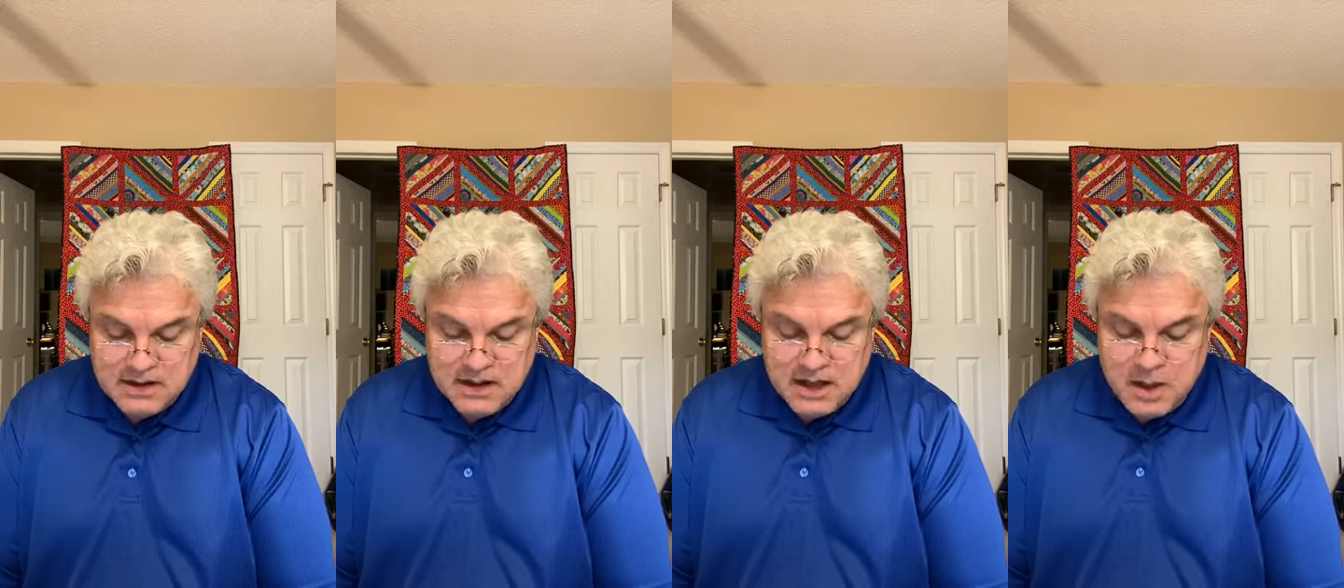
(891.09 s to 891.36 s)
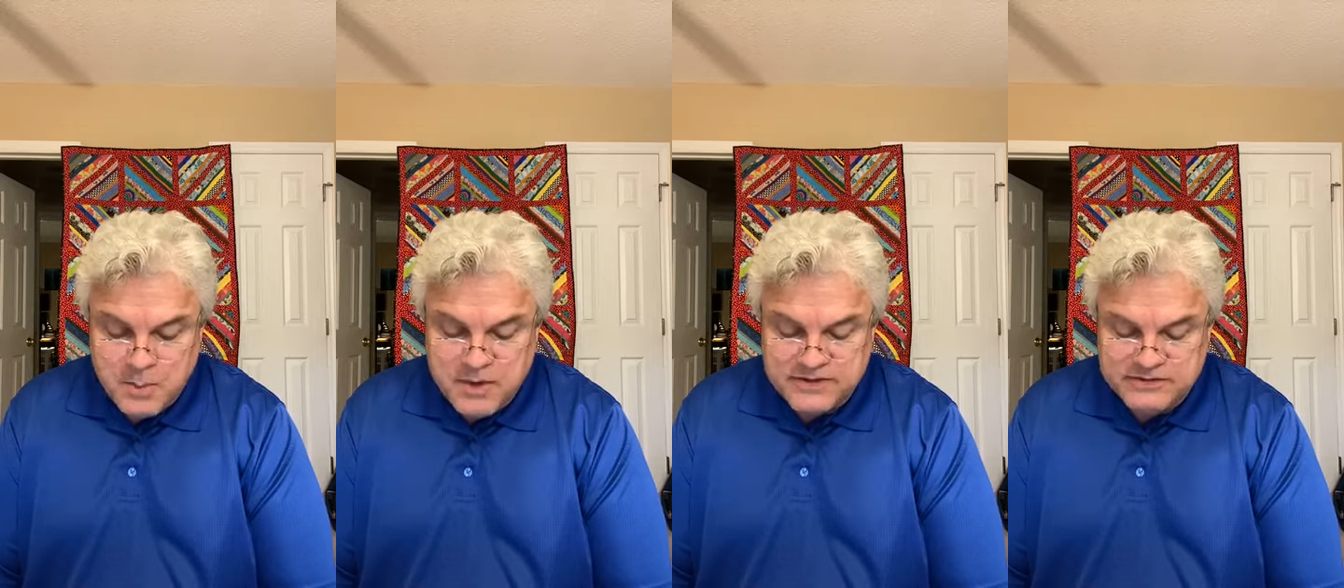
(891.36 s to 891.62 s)

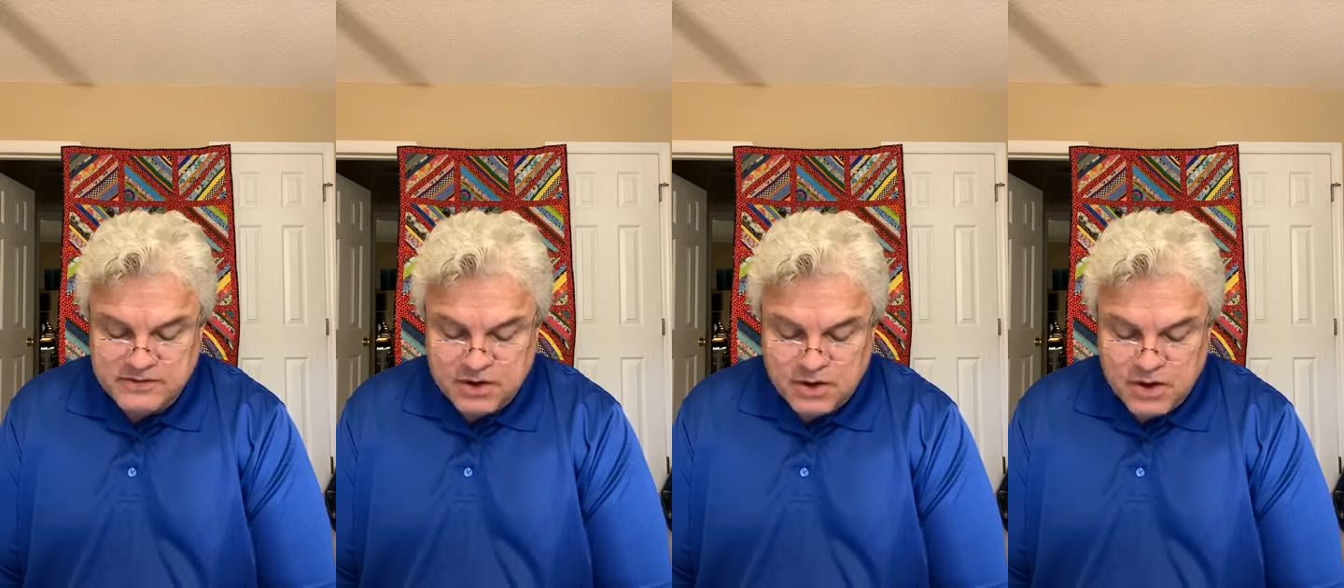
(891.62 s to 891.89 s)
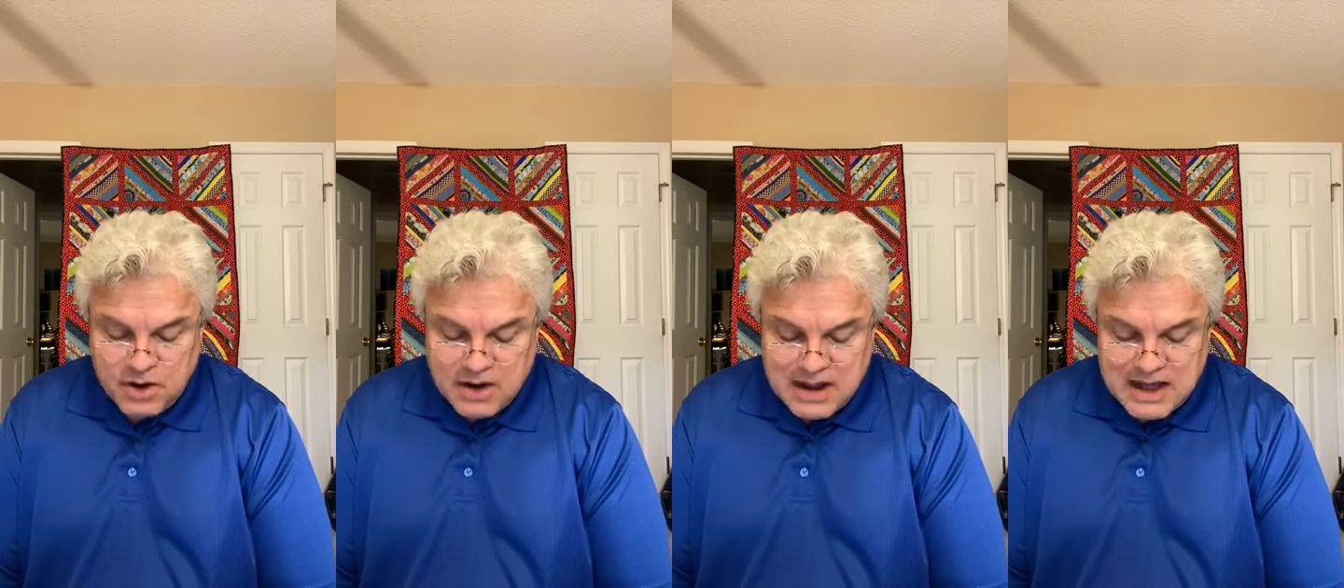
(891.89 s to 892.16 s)
Help us turn
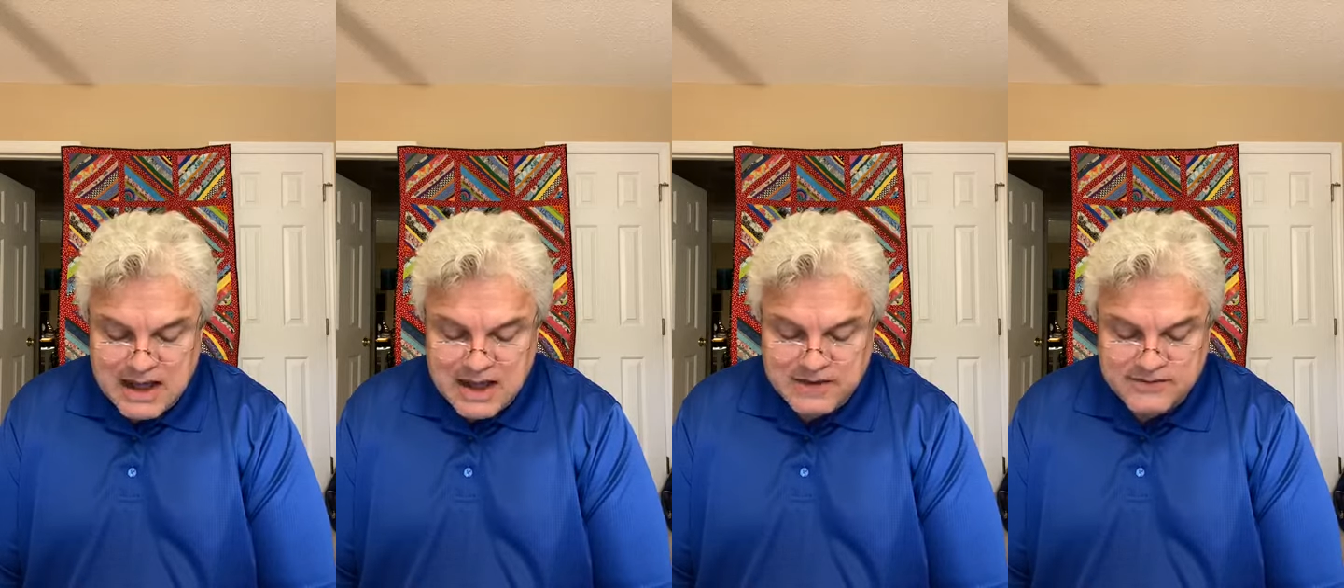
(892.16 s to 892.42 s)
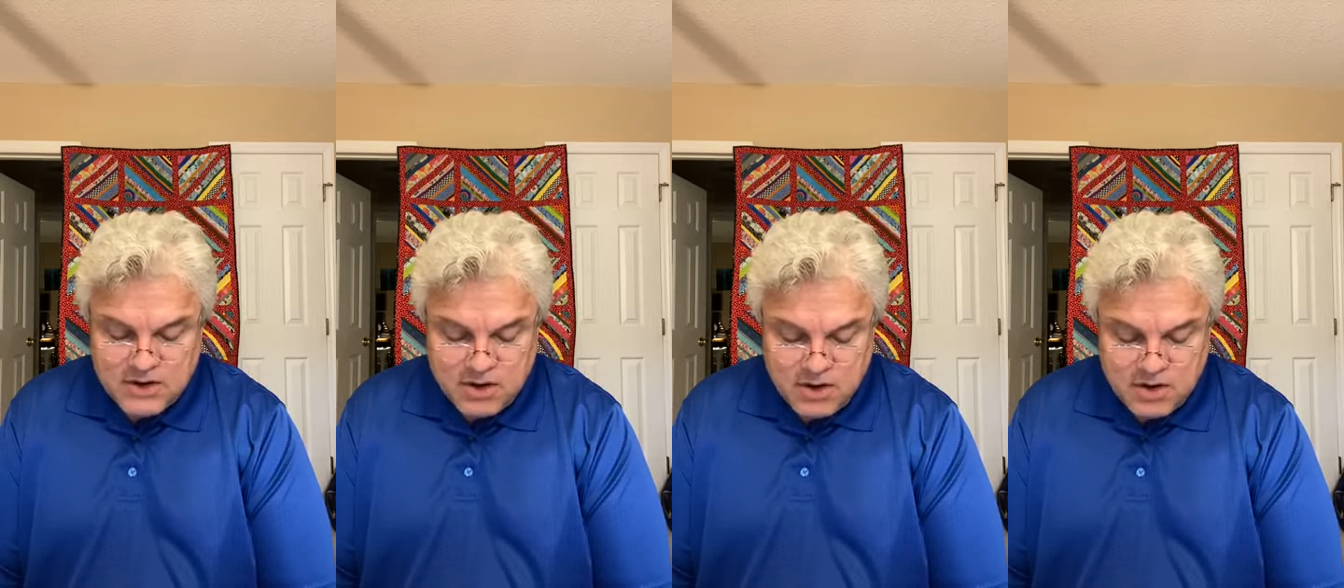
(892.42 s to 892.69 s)
our
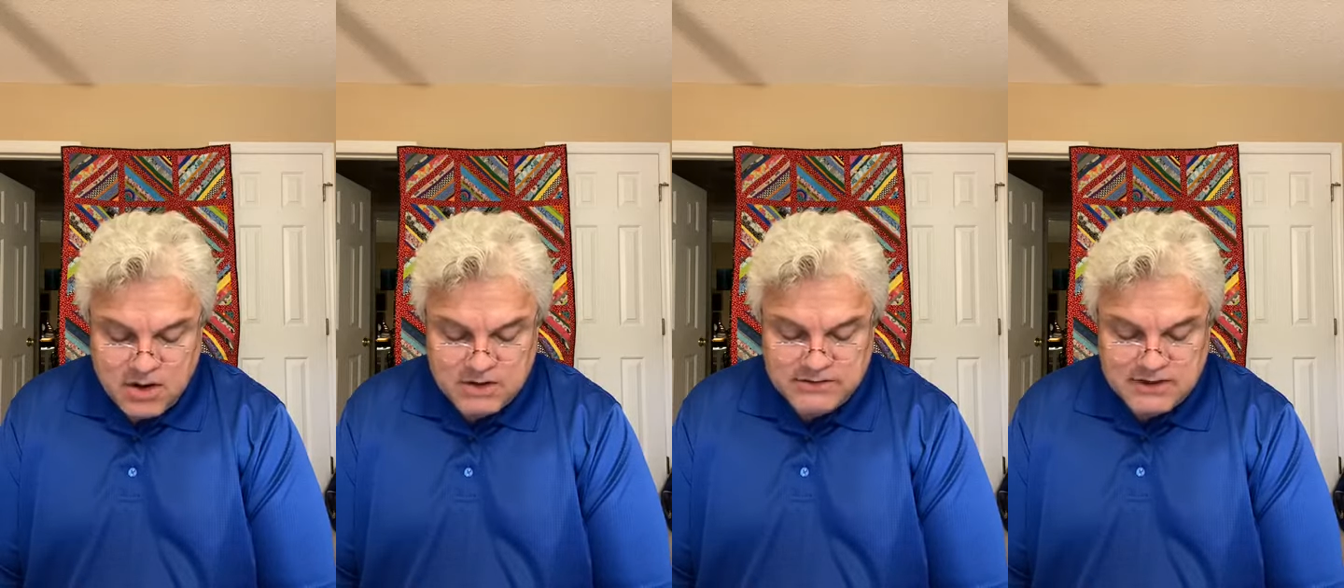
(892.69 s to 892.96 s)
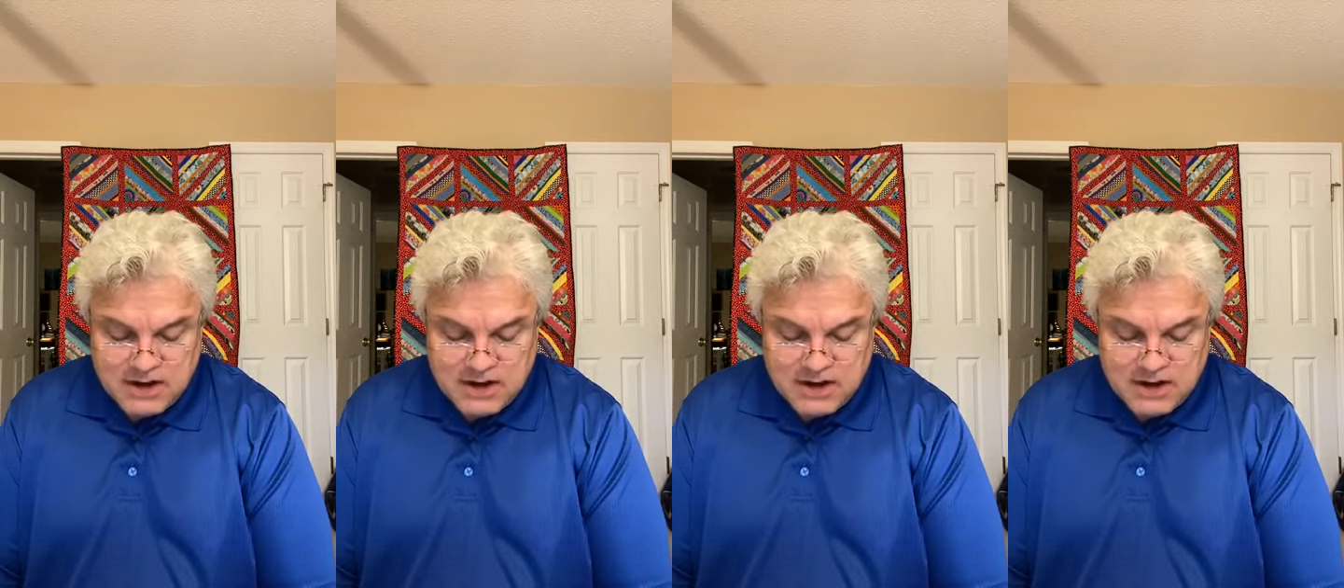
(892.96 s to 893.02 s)
eyes, our hearts,